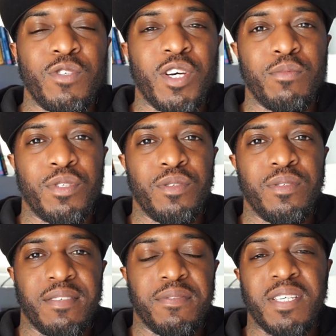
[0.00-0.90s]
has helped you.
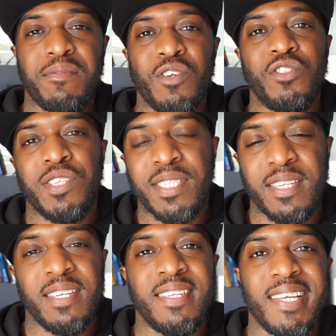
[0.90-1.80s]
If it's something you're
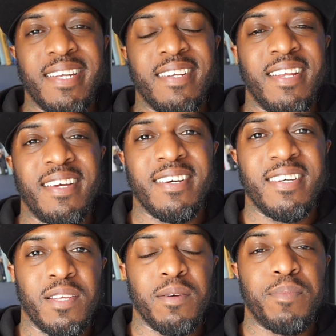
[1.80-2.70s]
interested in, hit the link,
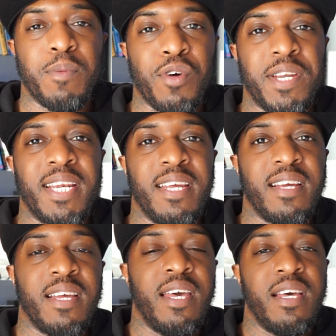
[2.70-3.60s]
the product
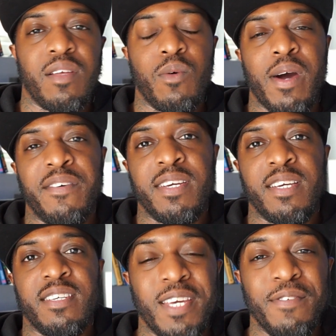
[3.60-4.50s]
link. Don't
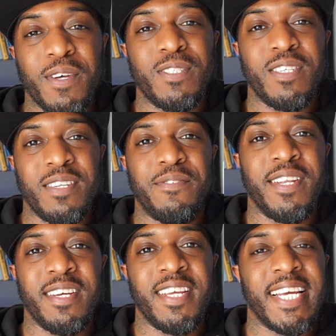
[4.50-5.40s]
worry, even though it's an
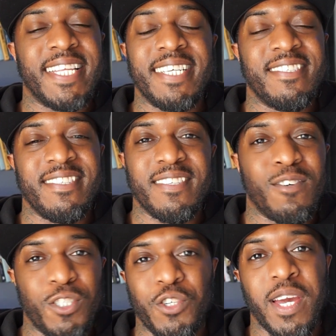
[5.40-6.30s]
affiliate link, it doesn't
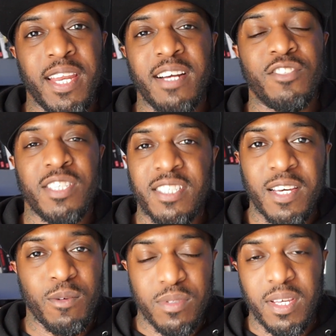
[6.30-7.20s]
cost you any extra. It just
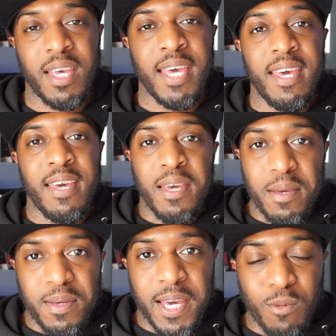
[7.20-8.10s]
helps
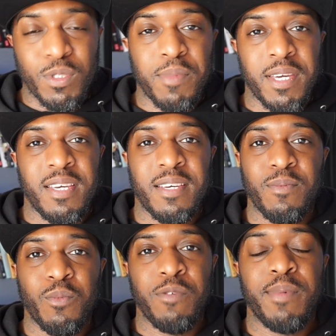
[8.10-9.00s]
me
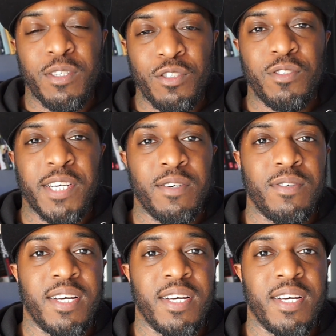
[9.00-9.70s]
with my YouTube channel